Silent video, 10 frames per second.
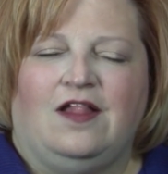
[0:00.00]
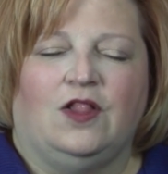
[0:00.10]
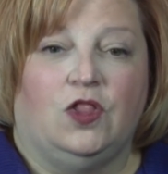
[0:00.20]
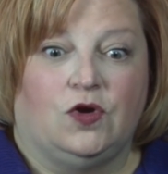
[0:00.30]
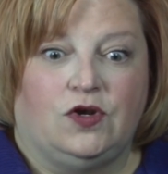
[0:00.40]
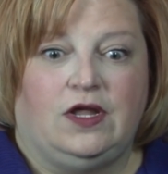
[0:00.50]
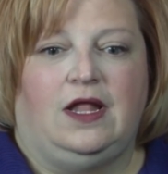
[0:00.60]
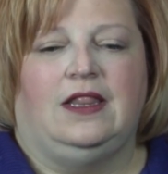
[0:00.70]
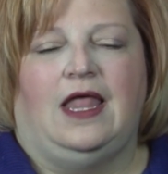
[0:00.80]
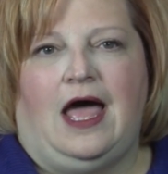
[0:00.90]
learned
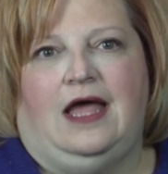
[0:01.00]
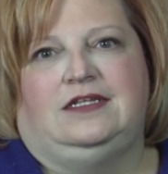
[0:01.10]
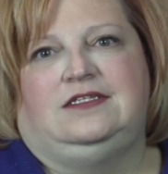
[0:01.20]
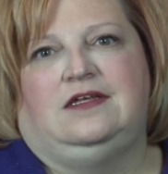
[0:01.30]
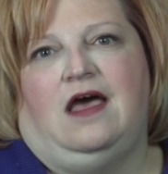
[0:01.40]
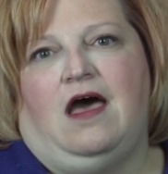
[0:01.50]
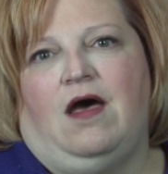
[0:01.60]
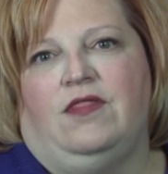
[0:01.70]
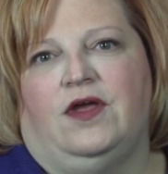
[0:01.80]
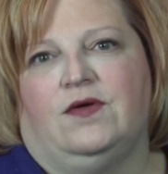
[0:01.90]
a lot.
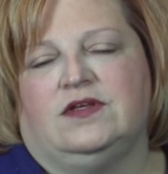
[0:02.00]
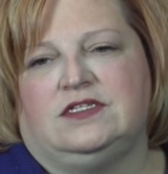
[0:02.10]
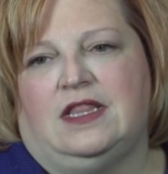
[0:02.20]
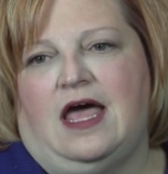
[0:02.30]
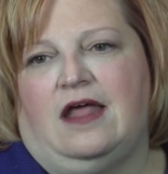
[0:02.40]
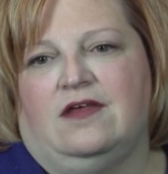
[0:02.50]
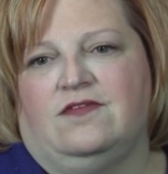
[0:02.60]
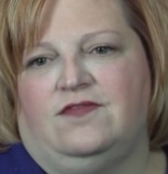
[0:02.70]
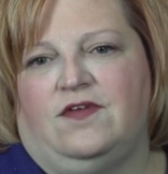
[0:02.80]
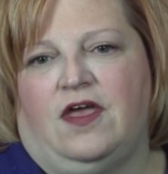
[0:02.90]
There was a lot
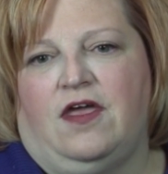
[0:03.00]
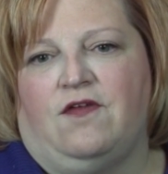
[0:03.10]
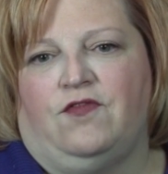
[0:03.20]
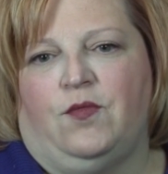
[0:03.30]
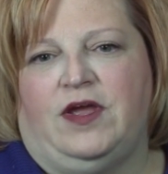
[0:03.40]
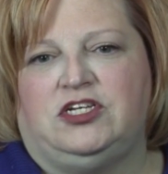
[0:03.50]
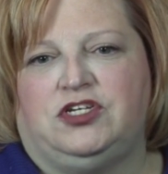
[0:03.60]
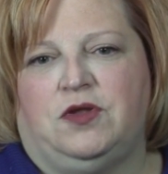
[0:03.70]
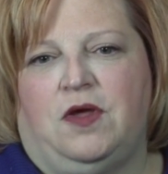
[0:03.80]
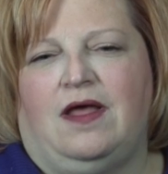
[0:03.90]
of
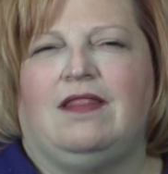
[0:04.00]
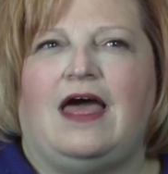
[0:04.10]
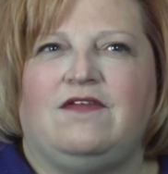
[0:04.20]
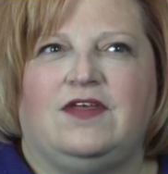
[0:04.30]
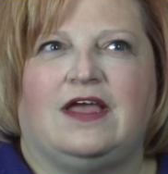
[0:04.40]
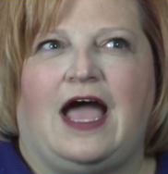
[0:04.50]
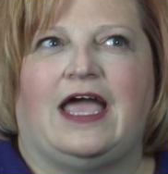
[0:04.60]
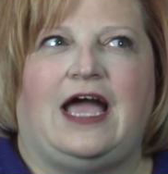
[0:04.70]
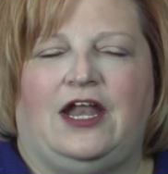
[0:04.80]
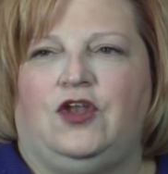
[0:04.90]
information. A lot of it
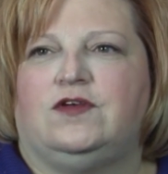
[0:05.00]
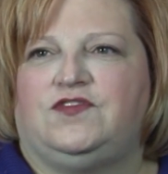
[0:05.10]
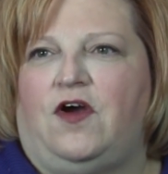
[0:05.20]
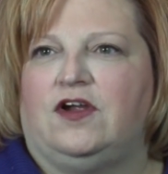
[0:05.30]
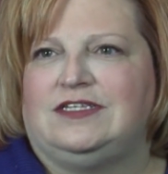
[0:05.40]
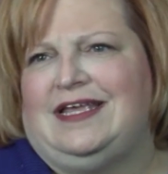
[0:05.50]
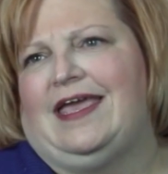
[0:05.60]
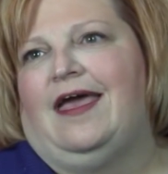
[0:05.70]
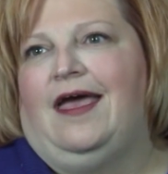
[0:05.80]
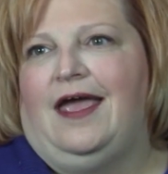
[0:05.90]
I kind of knew, as far as like,